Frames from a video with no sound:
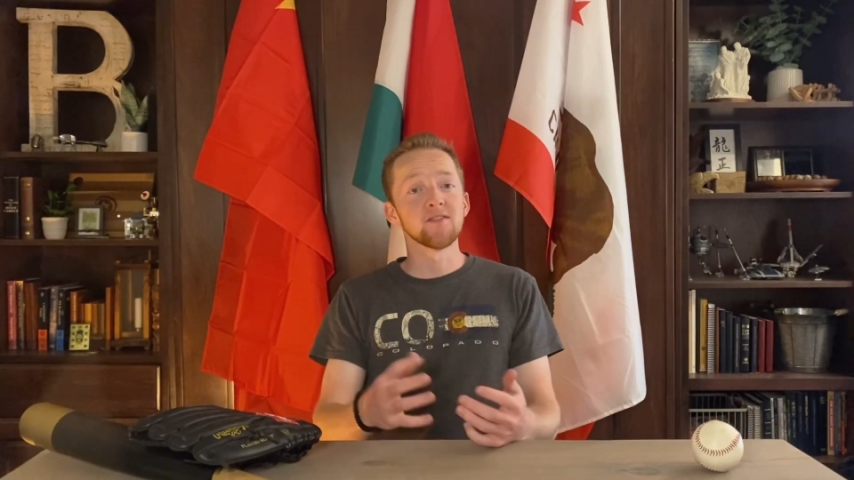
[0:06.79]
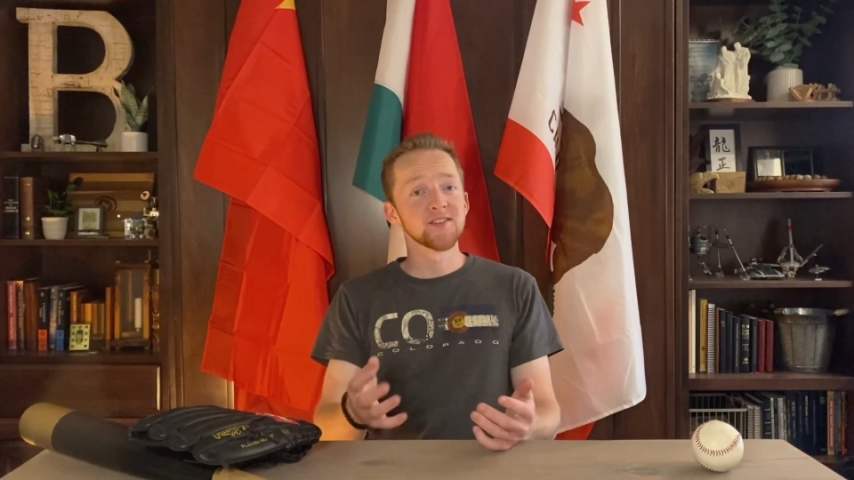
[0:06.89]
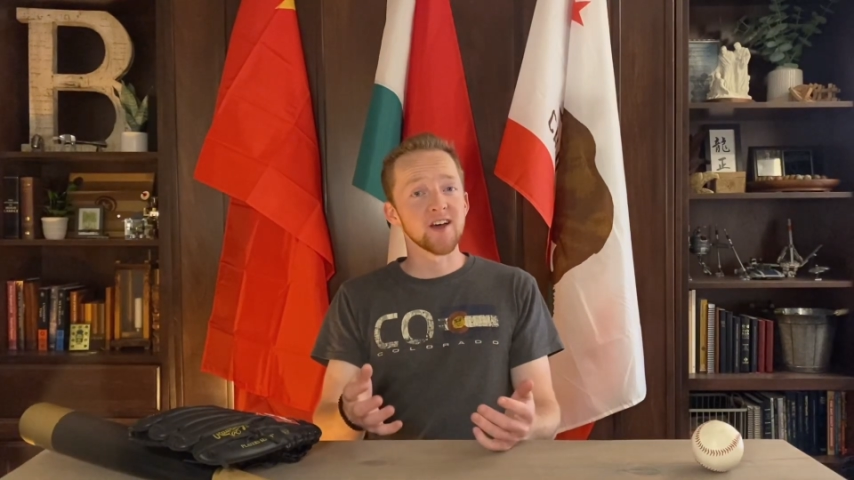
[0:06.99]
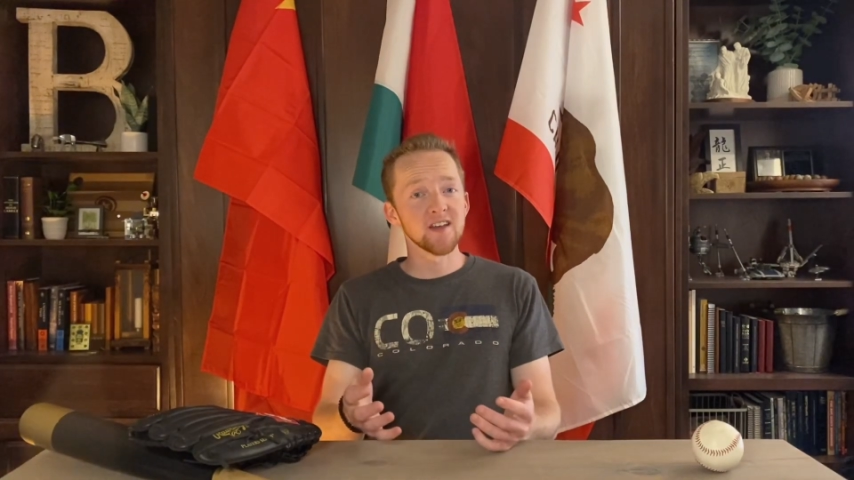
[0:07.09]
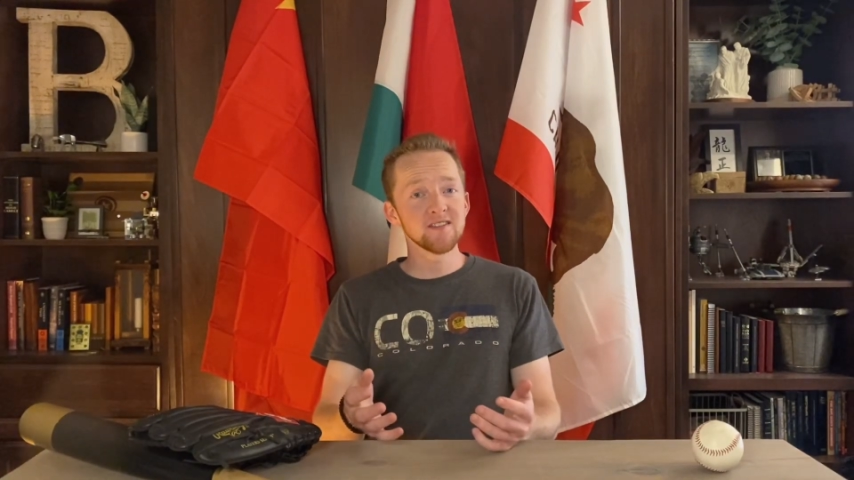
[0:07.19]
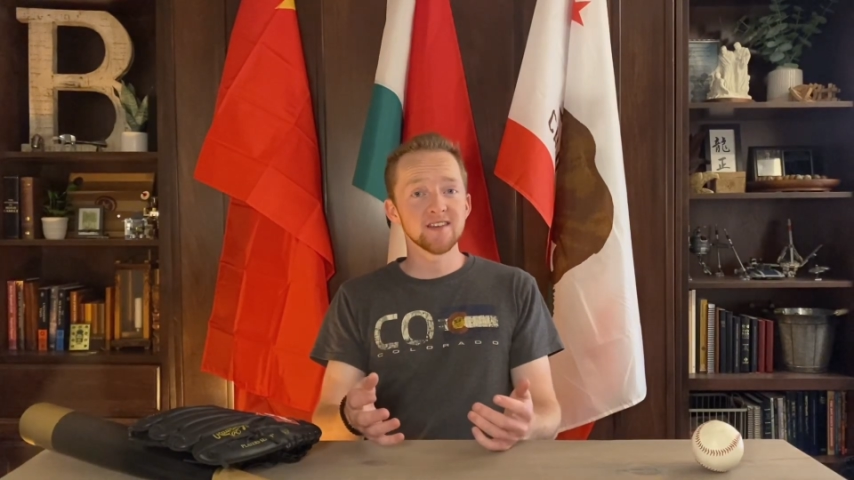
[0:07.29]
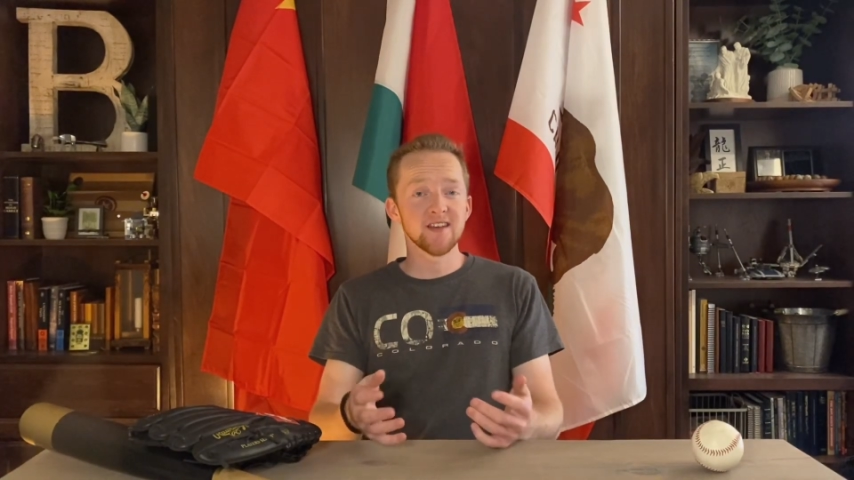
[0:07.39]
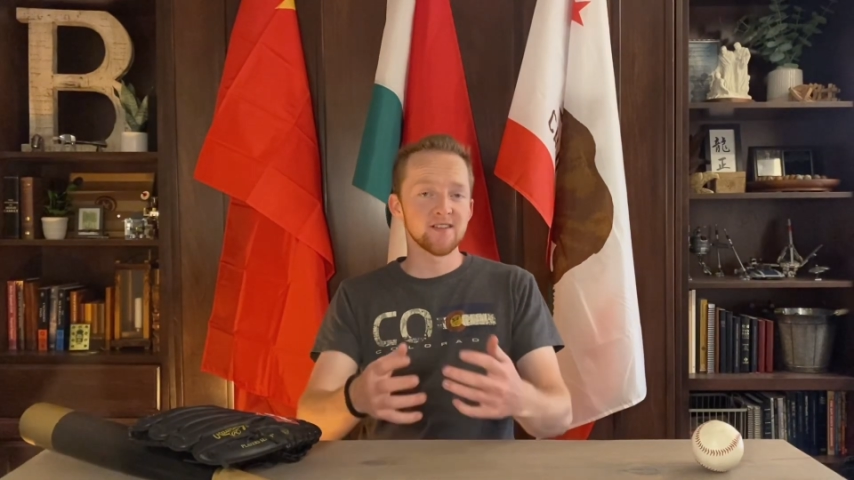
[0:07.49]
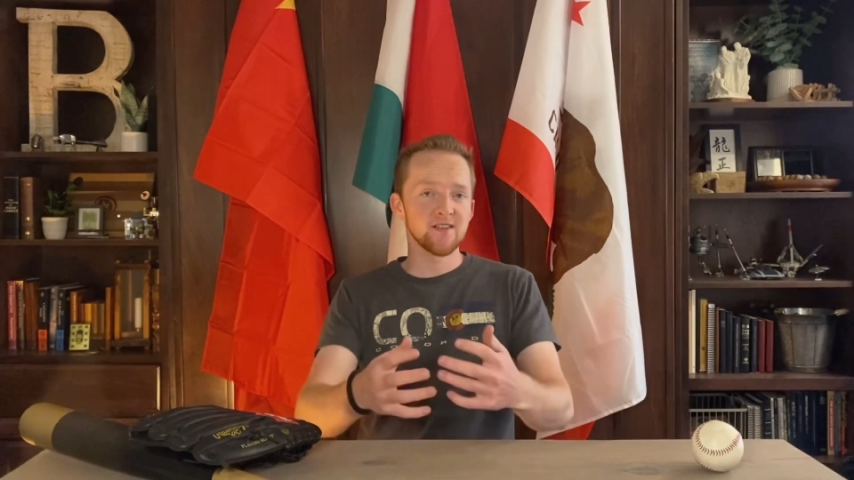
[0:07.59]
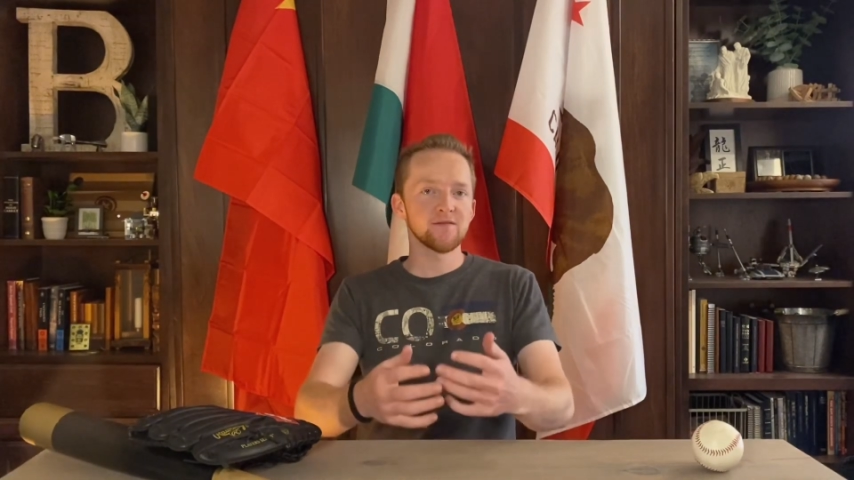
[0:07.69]
sines
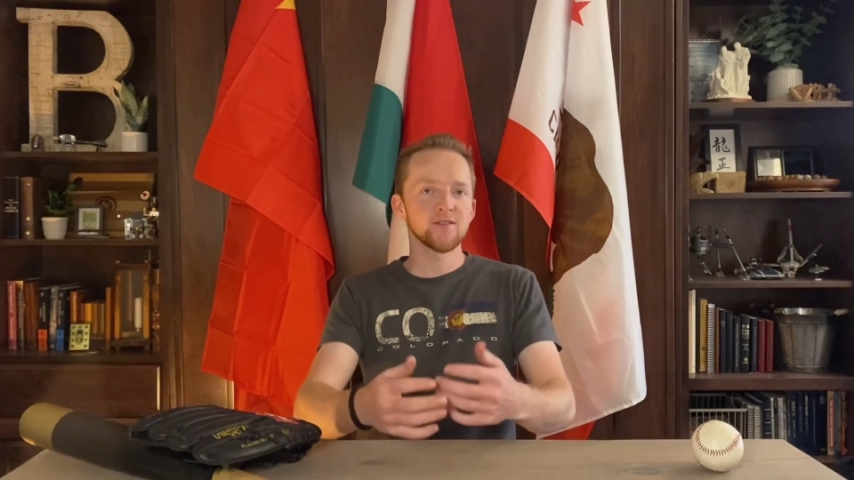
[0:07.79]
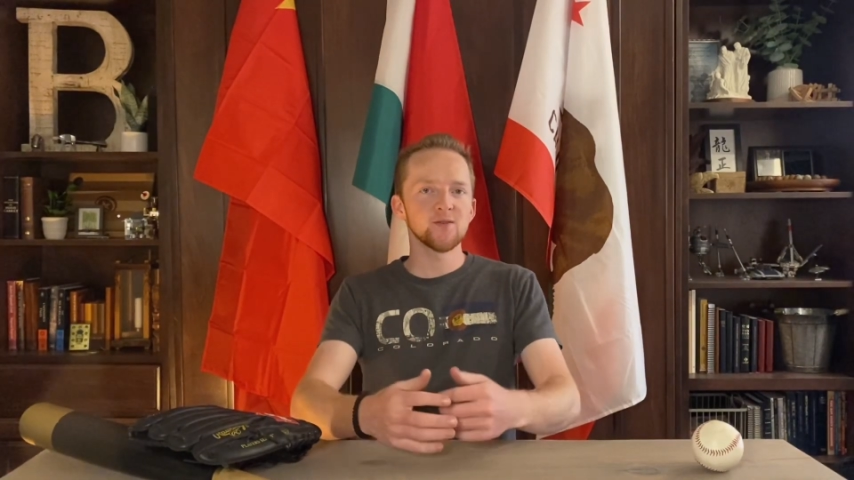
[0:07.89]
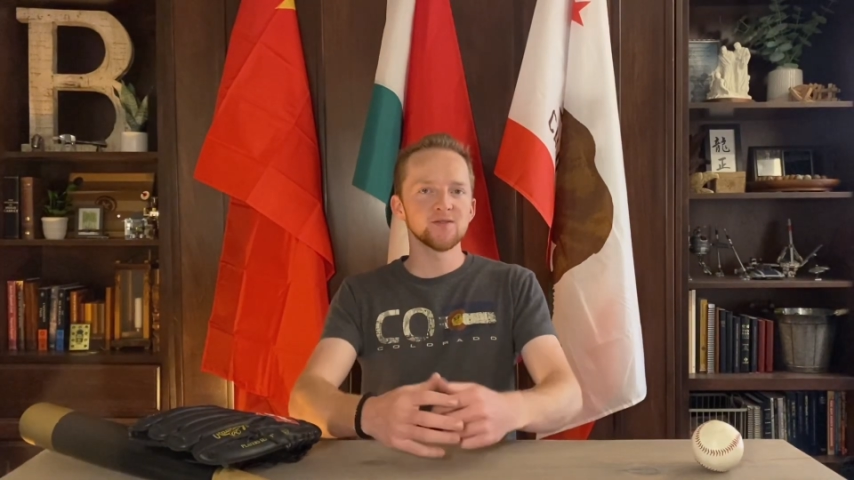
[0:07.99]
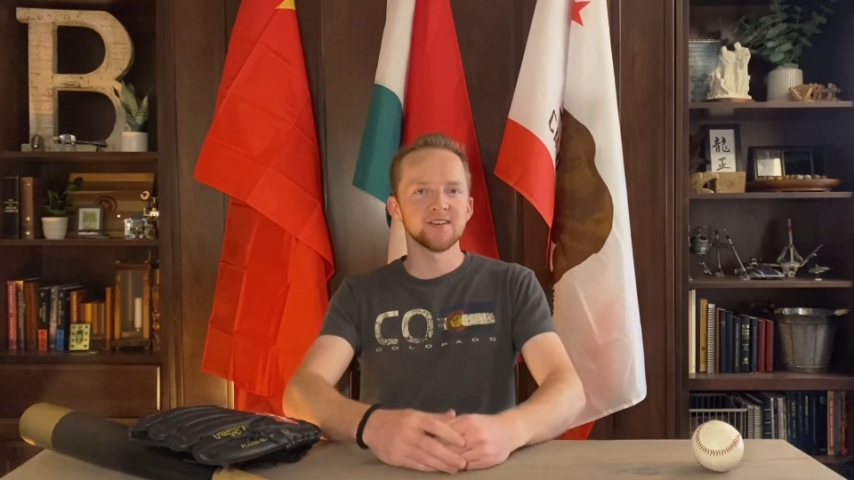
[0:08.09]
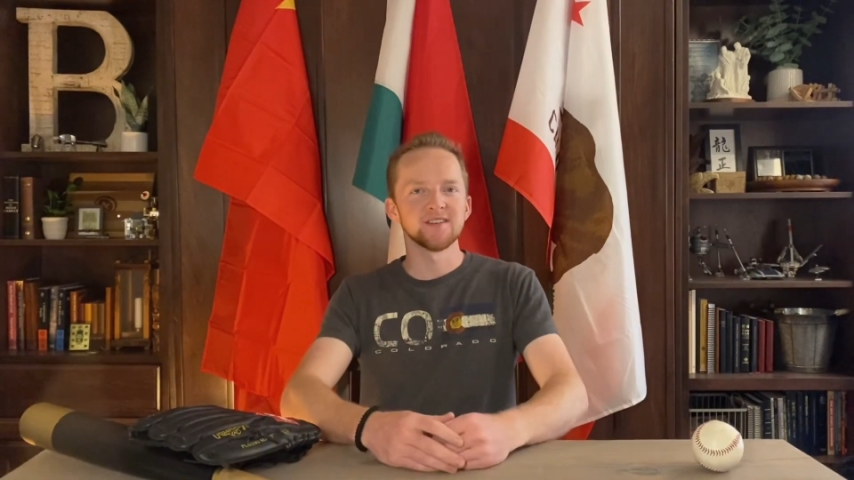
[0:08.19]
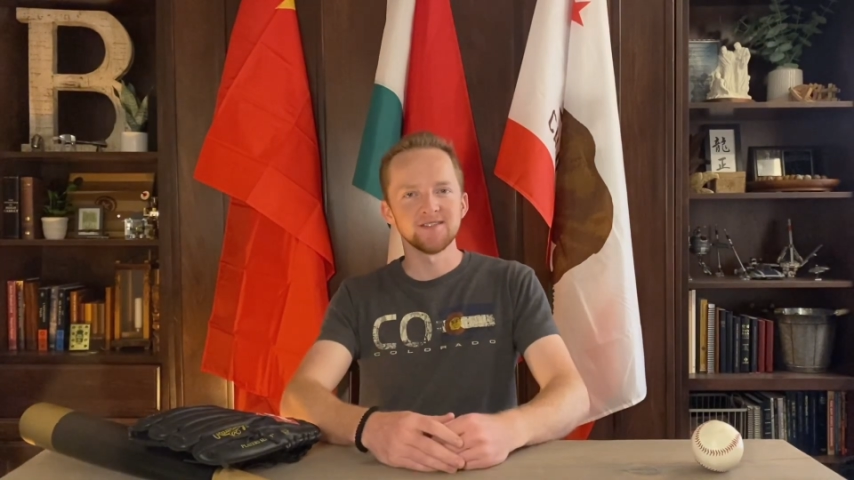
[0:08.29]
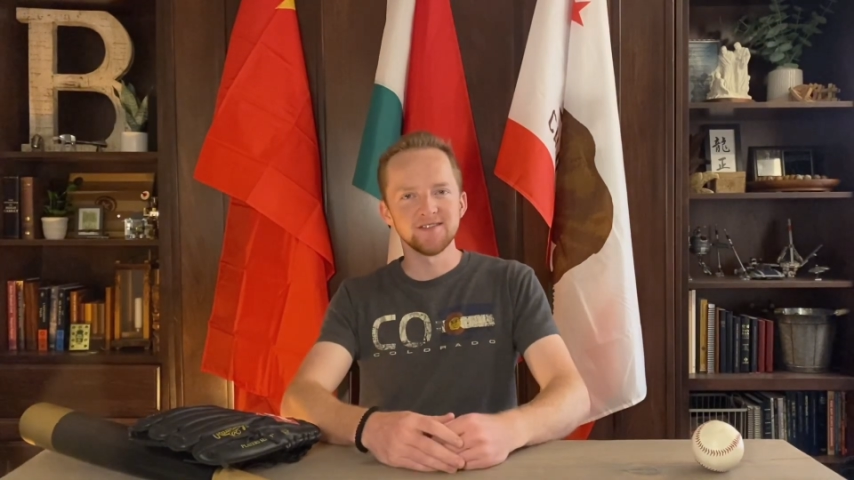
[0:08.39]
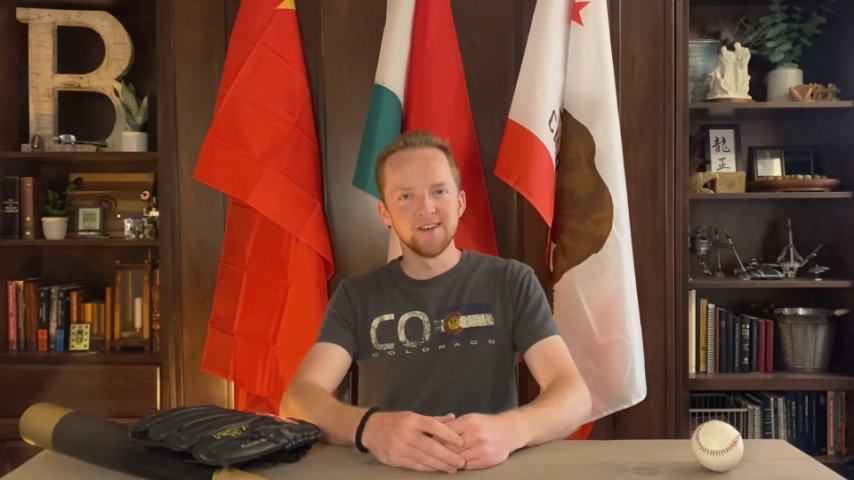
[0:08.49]
and the law of cosines.